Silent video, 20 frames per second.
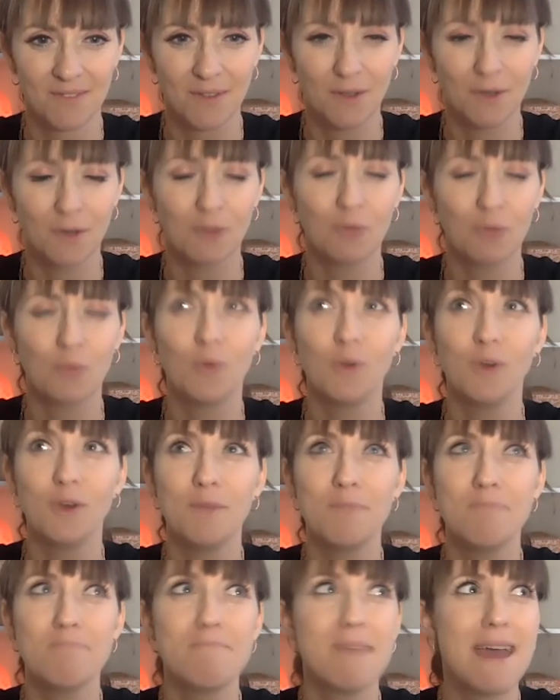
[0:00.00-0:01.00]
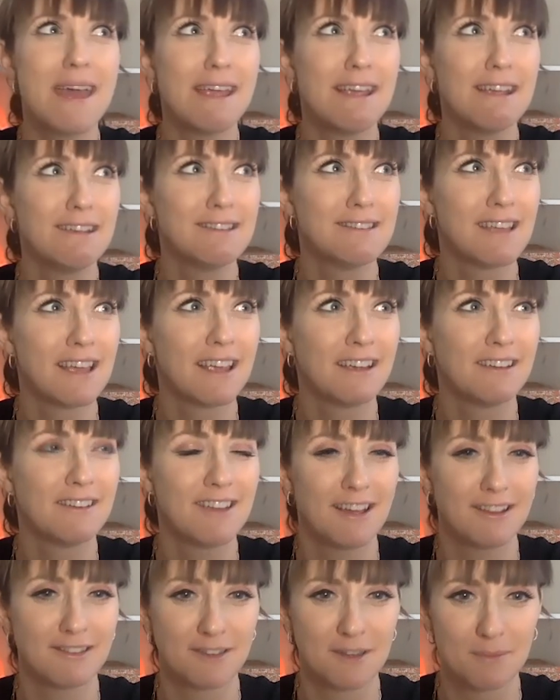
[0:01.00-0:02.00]
God, what an amazing
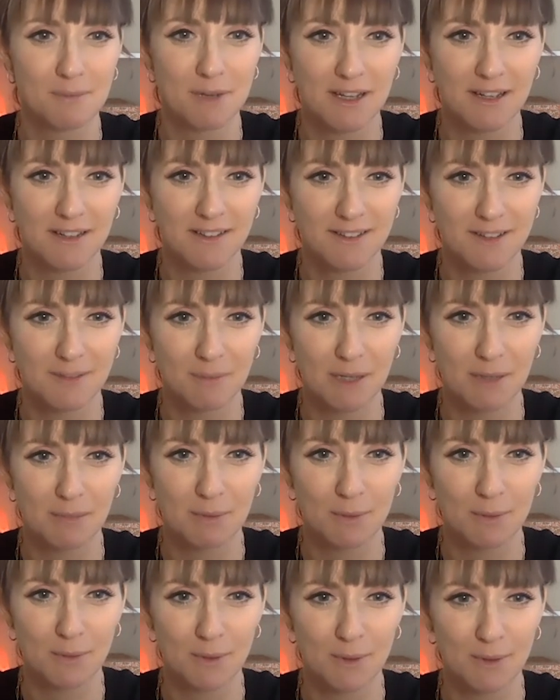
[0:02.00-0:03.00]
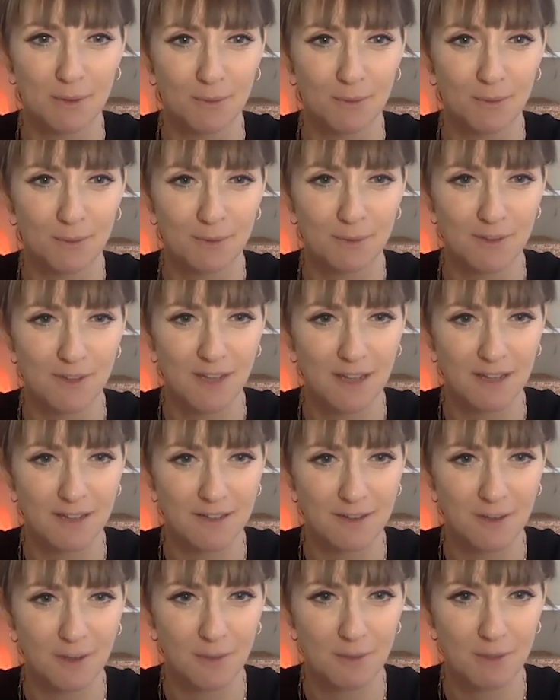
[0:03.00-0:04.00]
testimony to people who want to get
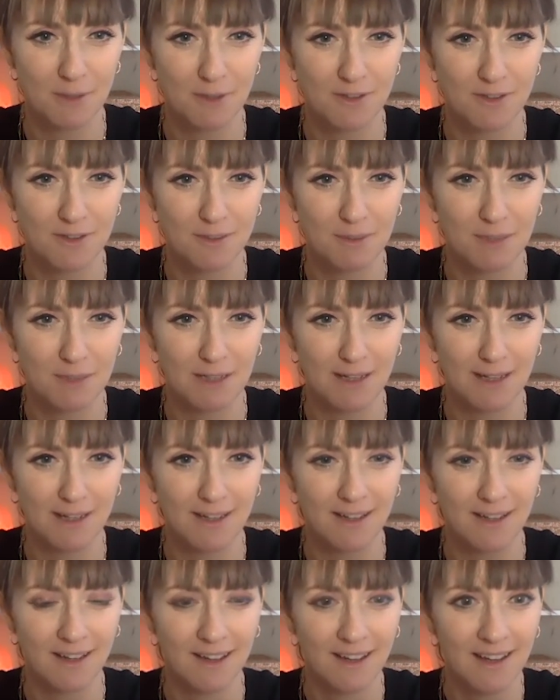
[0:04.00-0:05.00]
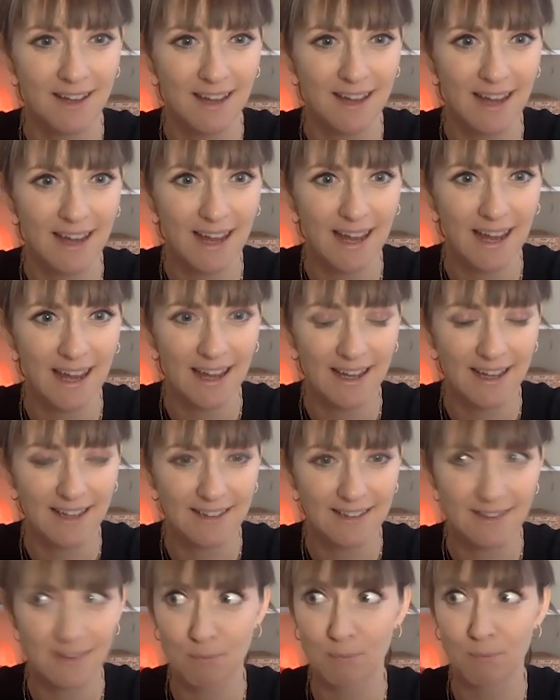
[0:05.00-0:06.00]
sober, just to be like, it
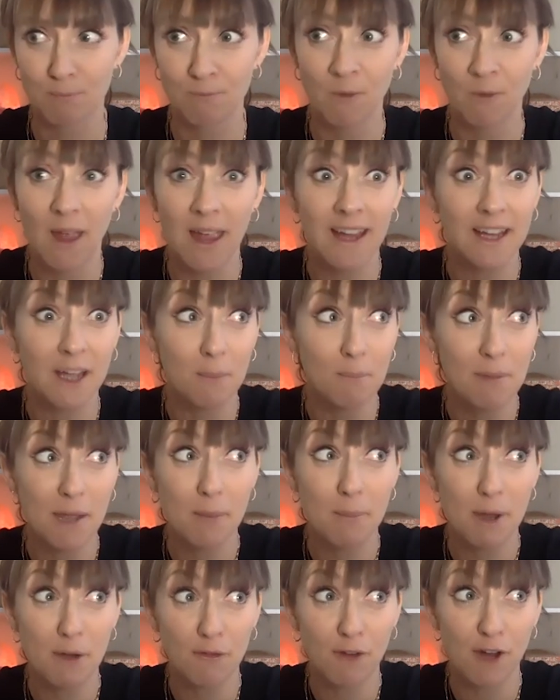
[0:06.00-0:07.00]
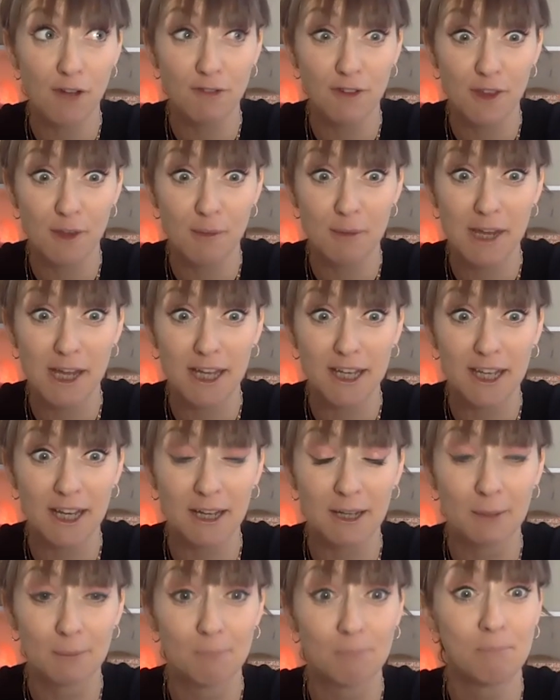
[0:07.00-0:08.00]
can be a bit rough at the
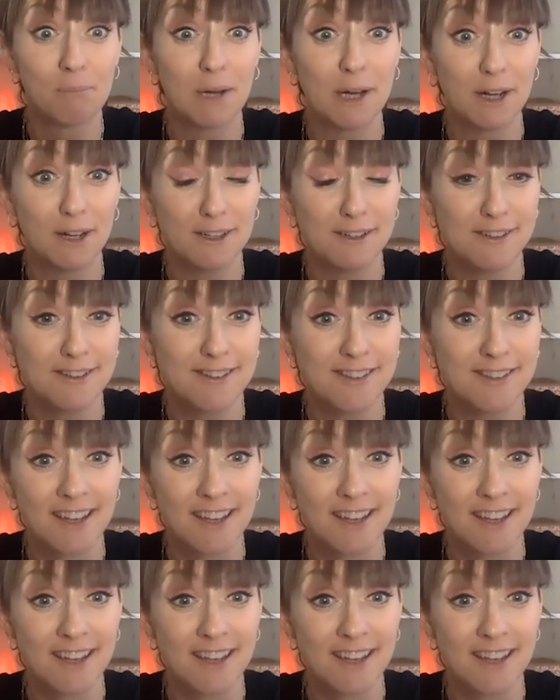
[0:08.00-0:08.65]
beginning, but